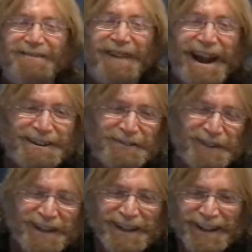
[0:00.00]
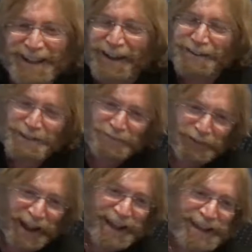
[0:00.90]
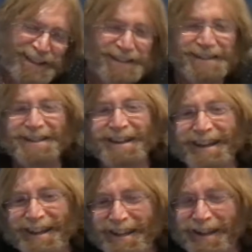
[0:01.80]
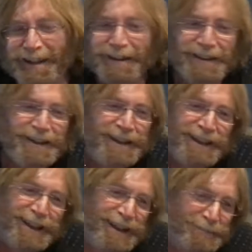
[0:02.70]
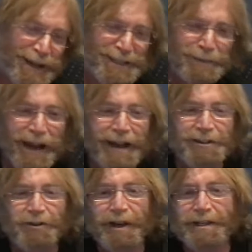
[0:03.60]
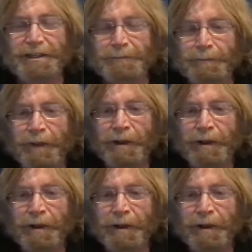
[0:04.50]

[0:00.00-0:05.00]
factory. You got some friends, you know, you, you make some contrast.